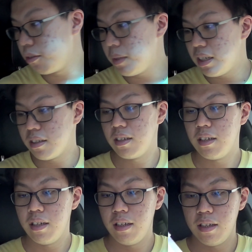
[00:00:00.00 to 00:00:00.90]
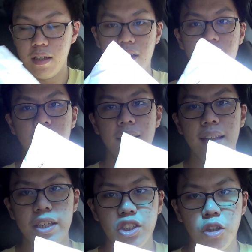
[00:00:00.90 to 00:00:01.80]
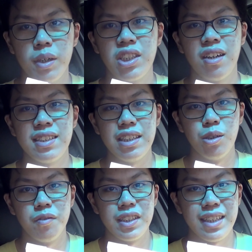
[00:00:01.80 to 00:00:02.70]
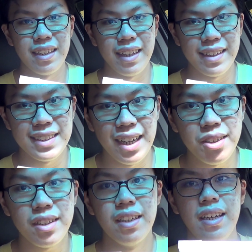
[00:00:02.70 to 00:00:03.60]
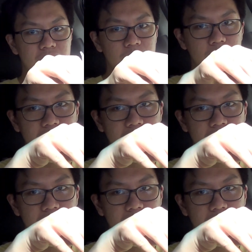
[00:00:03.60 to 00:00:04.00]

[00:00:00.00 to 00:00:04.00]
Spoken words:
to me. Thank you so much AUXITO for sending this out. So